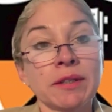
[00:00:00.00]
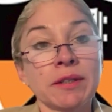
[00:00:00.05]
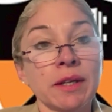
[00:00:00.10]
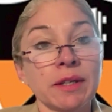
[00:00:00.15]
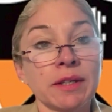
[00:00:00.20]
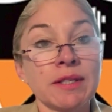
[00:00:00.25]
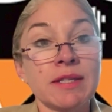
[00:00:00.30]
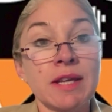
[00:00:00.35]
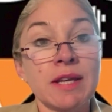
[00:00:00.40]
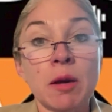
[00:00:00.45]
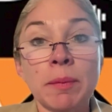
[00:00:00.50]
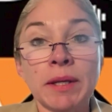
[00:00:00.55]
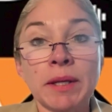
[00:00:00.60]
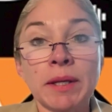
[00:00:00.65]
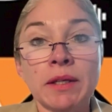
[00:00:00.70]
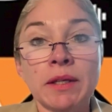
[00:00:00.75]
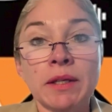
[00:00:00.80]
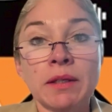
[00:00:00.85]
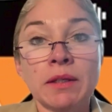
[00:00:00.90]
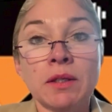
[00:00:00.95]
that is
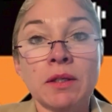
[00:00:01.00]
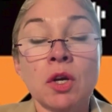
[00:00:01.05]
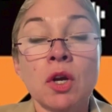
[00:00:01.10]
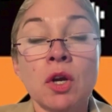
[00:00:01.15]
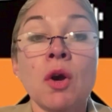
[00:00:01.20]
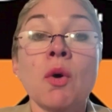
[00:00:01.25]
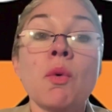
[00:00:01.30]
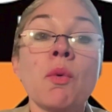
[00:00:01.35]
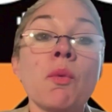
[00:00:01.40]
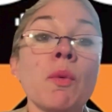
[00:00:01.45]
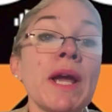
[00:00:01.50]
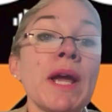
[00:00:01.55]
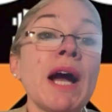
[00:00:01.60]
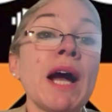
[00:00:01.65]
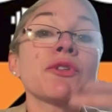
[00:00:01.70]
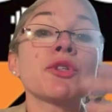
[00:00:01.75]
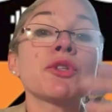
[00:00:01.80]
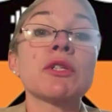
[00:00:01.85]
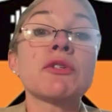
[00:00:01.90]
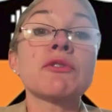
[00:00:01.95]
happening. We
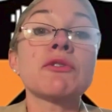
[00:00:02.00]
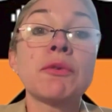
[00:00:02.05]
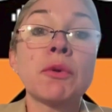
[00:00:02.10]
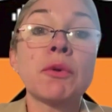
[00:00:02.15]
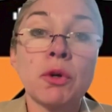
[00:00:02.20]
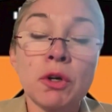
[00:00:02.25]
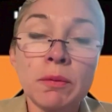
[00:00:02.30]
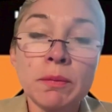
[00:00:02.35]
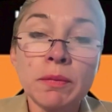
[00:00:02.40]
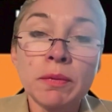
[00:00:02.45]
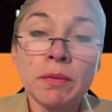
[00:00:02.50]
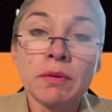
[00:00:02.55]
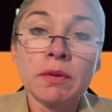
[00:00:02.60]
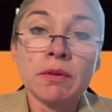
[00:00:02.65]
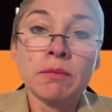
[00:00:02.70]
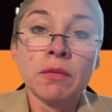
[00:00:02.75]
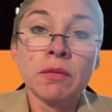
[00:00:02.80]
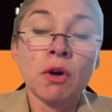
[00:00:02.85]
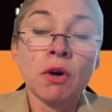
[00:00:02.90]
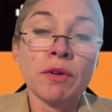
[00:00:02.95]
have transformed
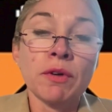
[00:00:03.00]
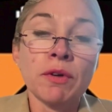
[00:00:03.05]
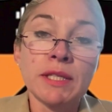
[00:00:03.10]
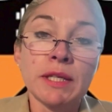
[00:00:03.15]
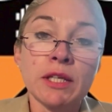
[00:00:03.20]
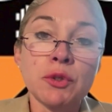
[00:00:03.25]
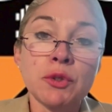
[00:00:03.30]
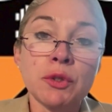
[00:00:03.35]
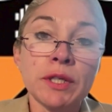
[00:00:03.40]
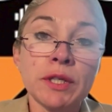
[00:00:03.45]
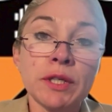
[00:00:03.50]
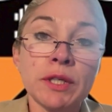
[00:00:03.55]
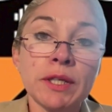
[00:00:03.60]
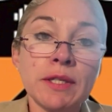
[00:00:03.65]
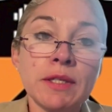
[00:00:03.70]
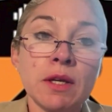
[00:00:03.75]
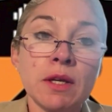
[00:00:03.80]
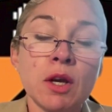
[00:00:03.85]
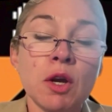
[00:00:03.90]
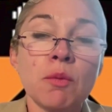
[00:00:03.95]
over
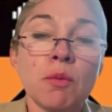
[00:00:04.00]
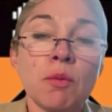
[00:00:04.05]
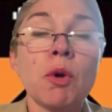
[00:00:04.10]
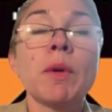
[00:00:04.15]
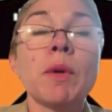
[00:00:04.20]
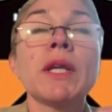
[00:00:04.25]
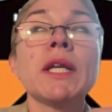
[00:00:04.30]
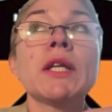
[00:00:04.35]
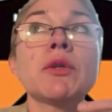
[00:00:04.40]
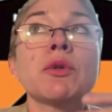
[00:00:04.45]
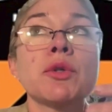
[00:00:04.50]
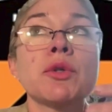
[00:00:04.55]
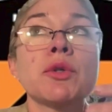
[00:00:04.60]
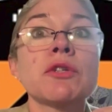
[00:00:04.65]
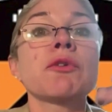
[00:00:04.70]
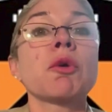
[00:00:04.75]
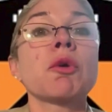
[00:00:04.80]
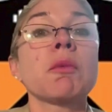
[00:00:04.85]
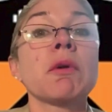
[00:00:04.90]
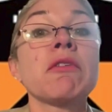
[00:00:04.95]
centuries, but we need to
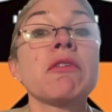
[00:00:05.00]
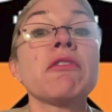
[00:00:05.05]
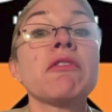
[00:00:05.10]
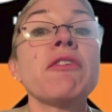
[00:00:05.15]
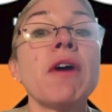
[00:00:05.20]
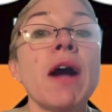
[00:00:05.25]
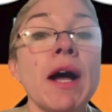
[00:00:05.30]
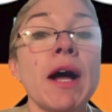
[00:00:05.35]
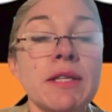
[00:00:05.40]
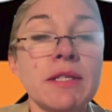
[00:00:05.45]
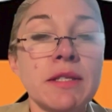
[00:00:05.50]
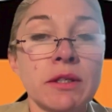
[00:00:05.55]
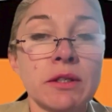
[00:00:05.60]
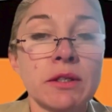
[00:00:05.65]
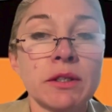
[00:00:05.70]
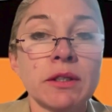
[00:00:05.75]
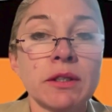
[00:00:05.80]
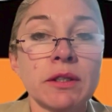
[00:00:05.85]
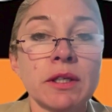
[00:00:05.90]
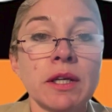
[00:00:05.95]
transform even
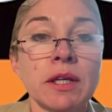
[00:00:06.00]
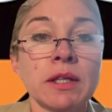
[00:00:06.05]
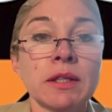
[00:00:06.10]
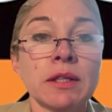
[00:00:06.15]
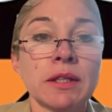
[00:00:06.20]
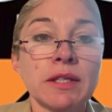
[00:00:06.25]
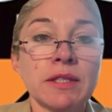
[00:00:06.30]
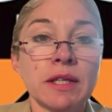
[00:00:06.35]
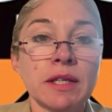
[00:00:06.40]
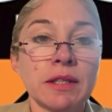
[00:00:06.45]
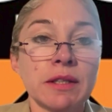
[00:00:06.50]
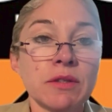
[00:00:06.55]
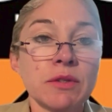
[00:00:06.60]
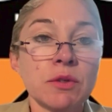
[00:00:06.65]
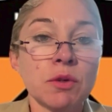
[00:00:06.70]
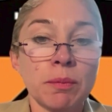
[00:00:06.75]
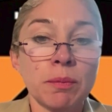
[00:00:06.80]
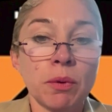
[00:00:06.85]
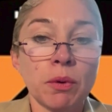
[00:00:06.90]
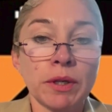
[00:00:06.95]
faster in this
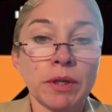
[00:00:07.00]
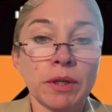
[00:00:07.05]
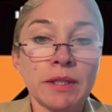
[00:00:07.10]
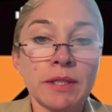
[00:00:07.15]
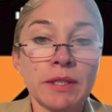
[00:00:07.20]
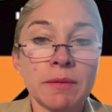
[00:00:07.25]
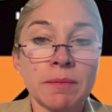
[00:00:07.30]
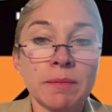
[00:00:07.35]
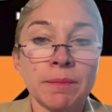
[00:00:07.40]
component.